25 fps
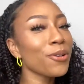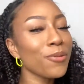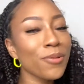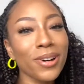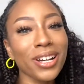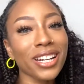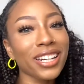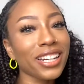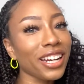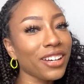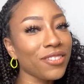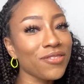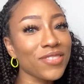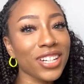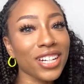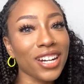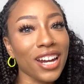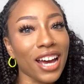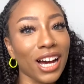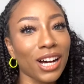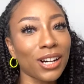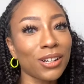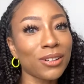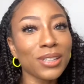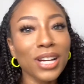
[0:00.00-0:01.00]
wouldn't even
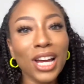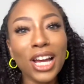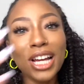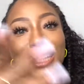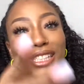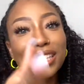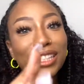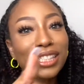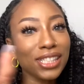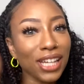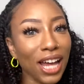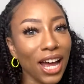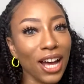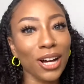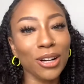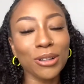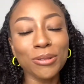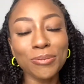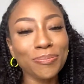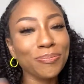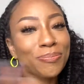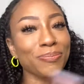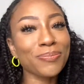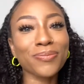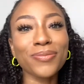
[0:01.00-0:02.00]
know.
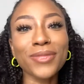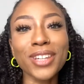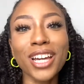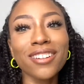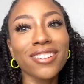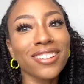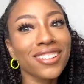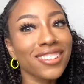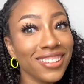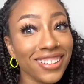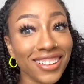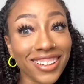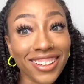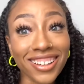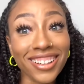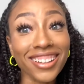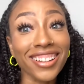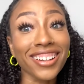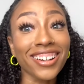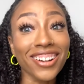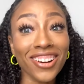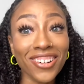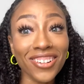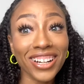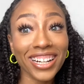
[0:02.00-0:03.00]
So
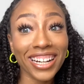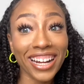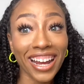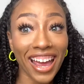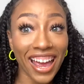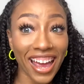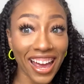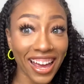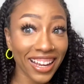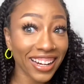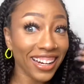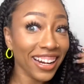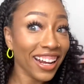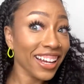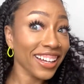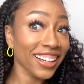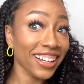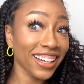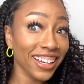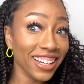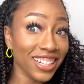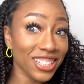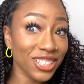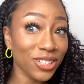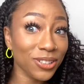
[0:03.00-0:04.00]
go on ahead,
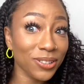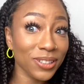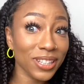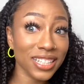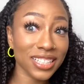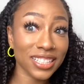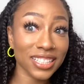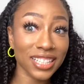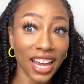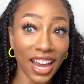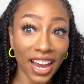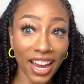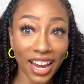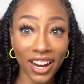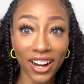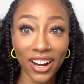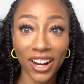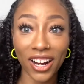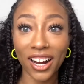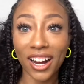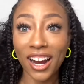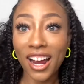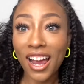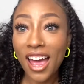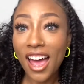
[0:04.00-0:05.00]
get you this
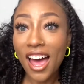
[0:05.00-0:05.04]
hair.